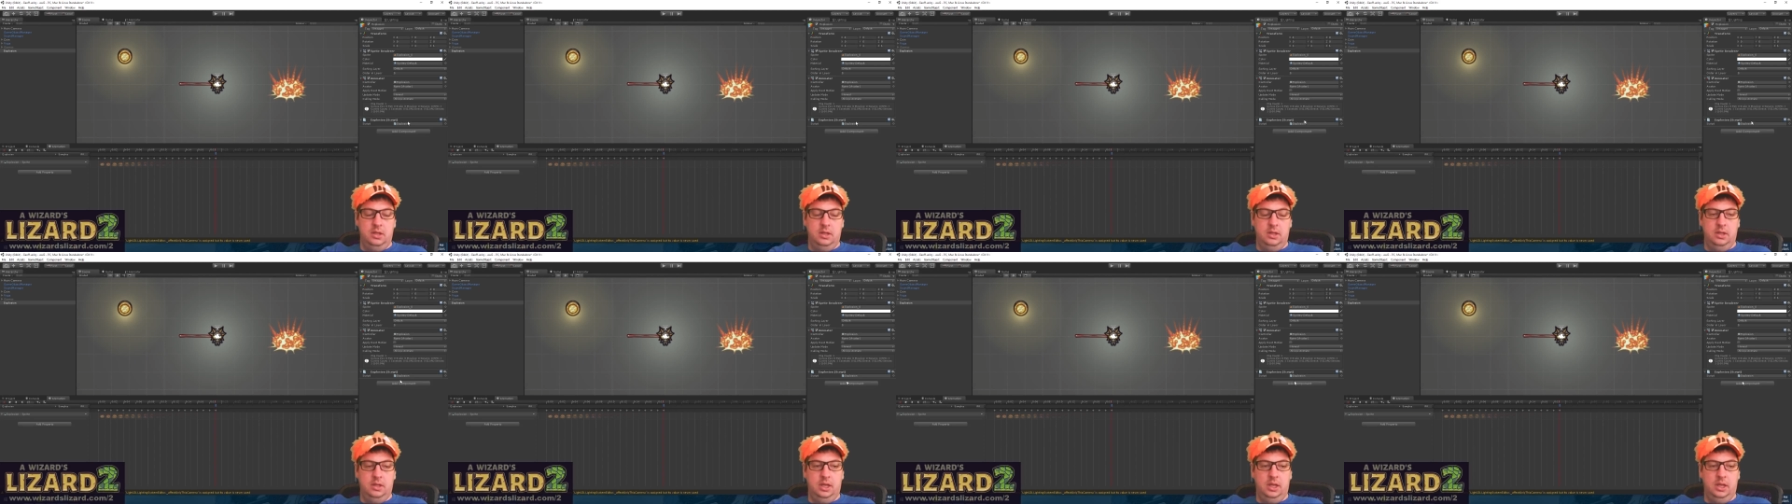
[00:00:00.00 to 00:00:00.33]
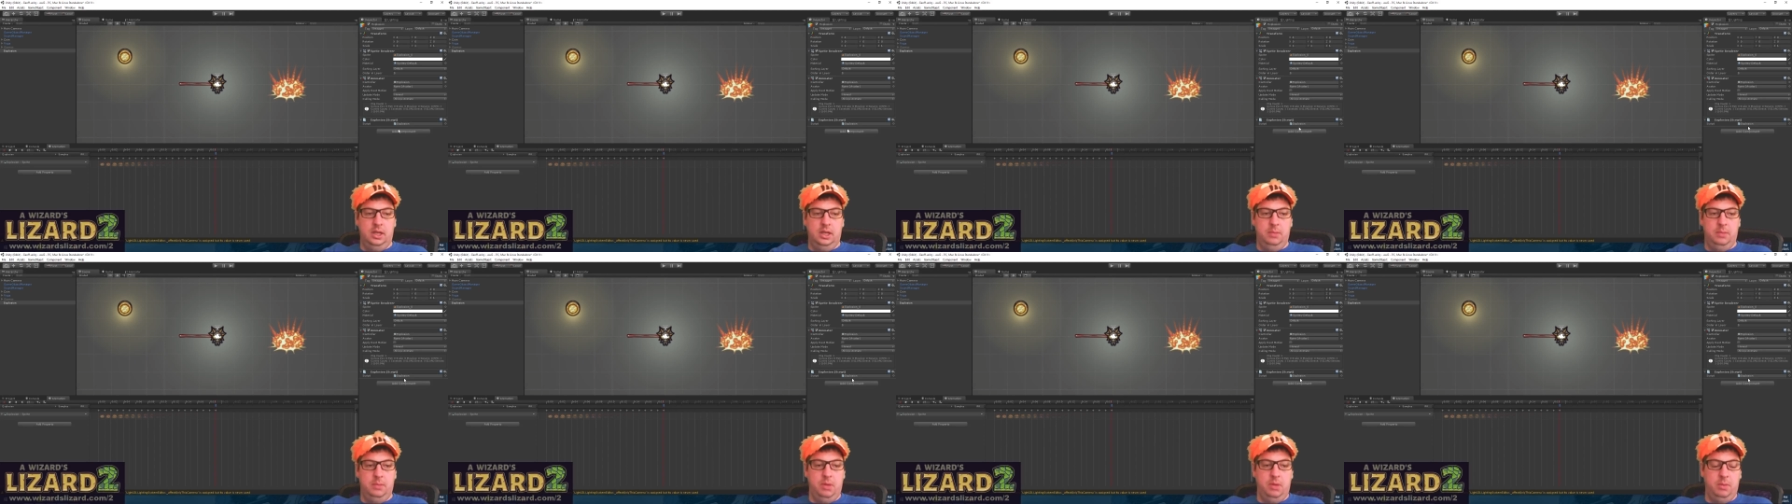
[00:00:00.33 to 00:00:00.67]

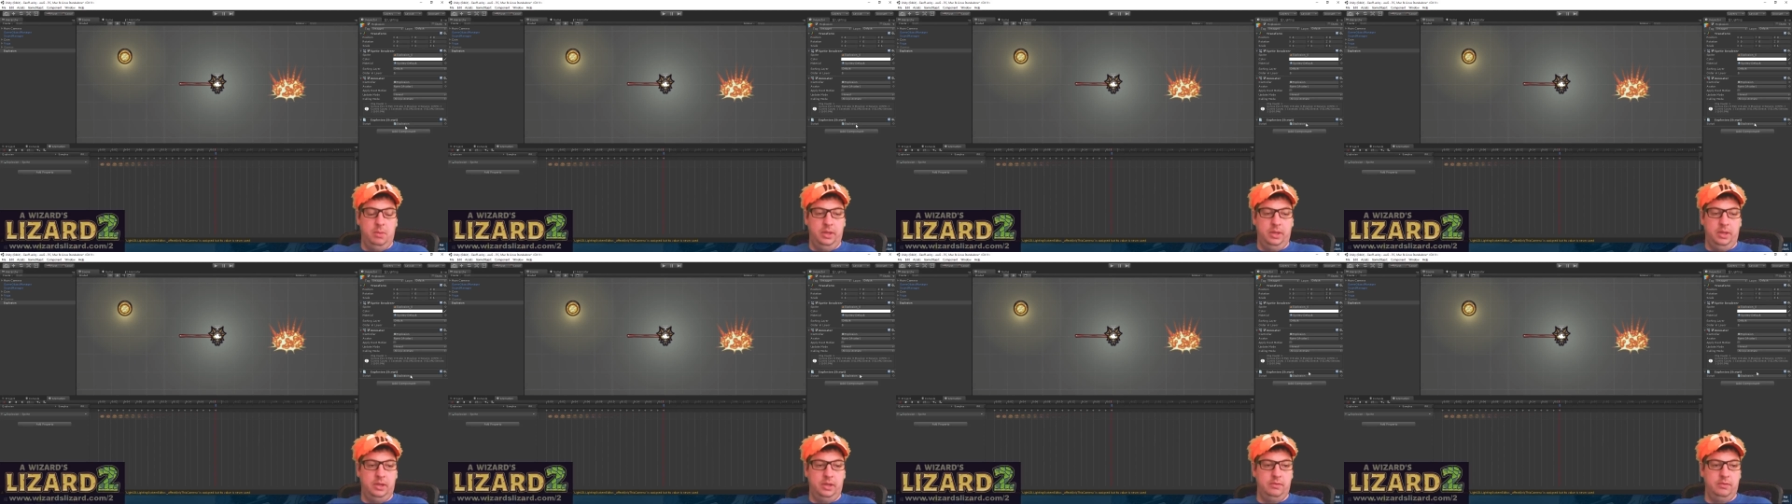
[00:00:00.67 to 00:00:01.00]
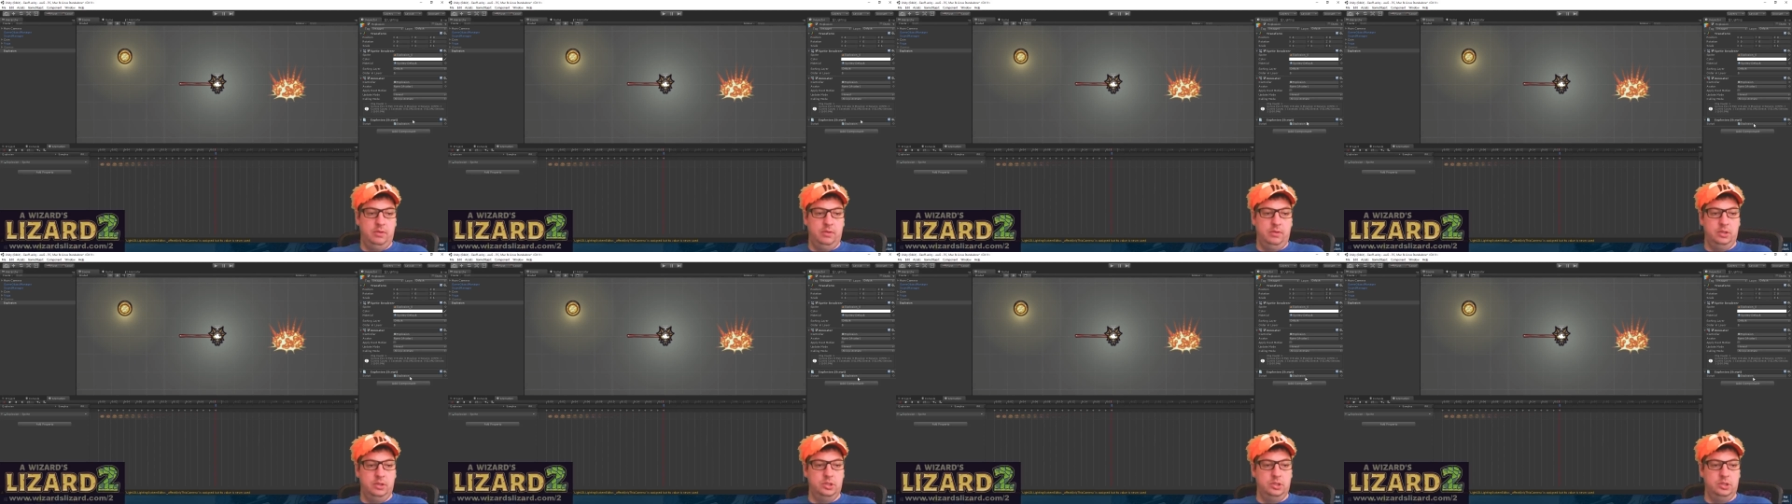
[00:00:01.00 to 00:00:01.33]
a public
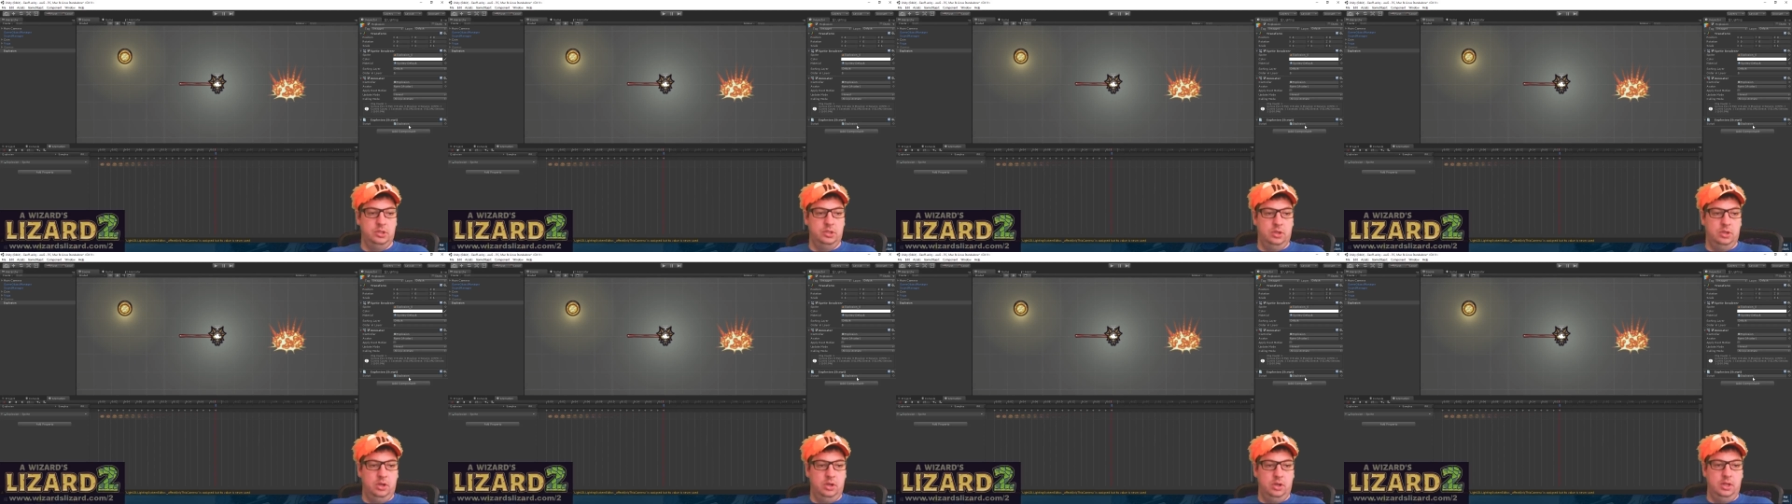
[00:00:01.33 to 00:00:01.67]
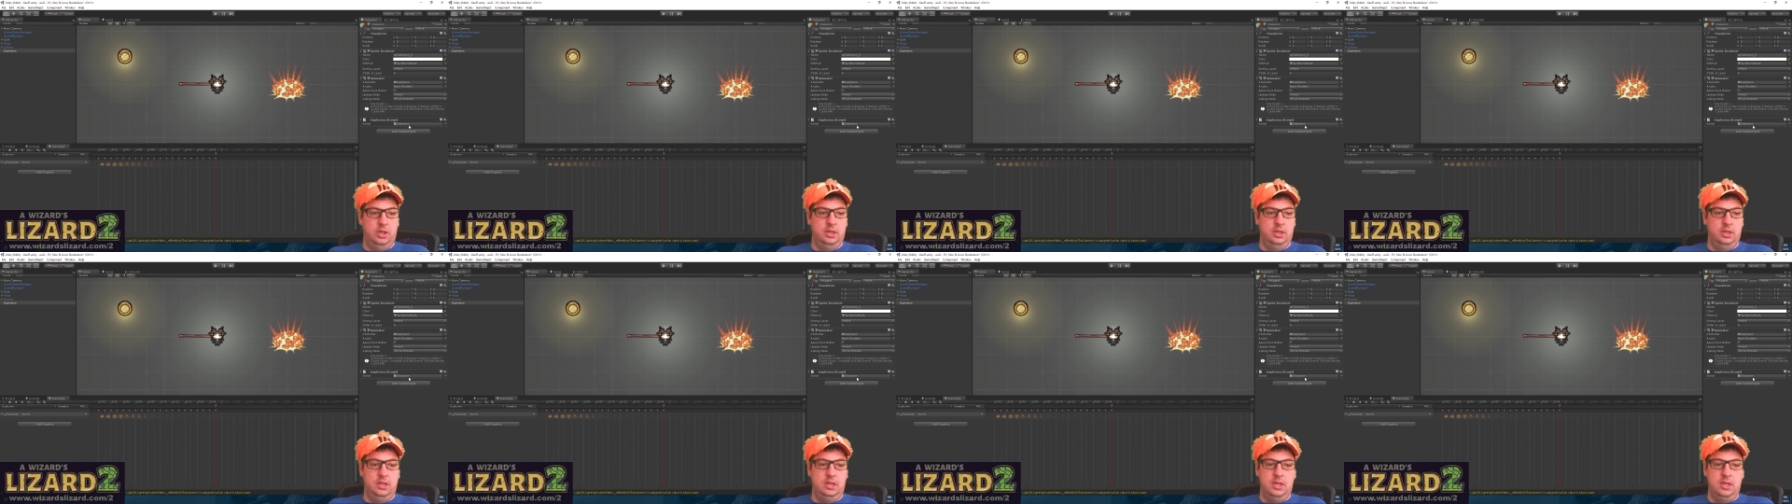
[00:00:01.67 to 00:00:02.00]
function
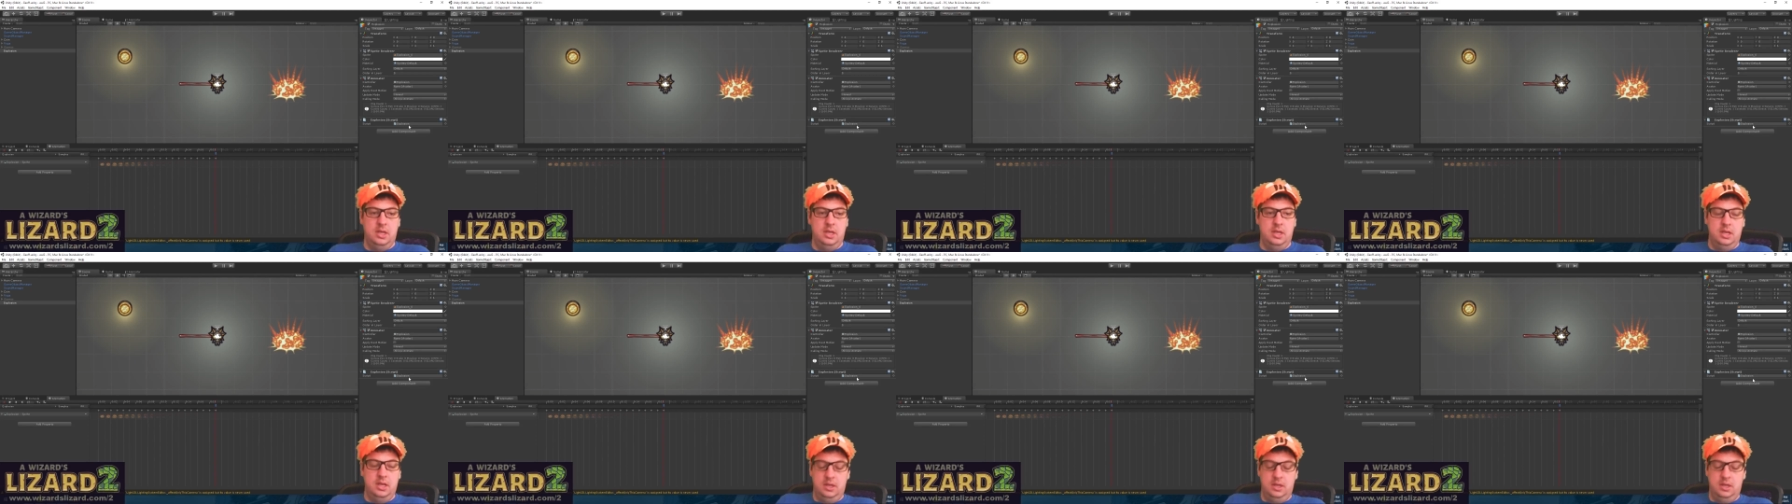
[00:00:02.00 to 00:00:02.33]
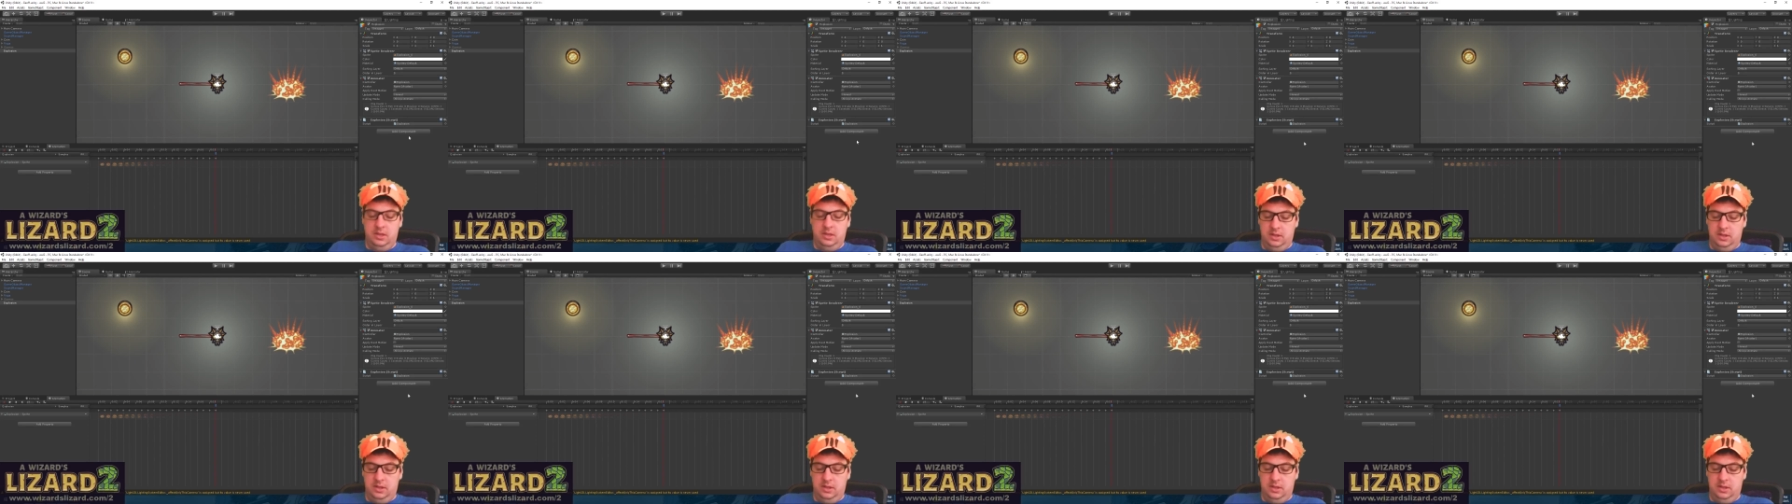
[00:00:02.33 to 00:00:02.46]
on the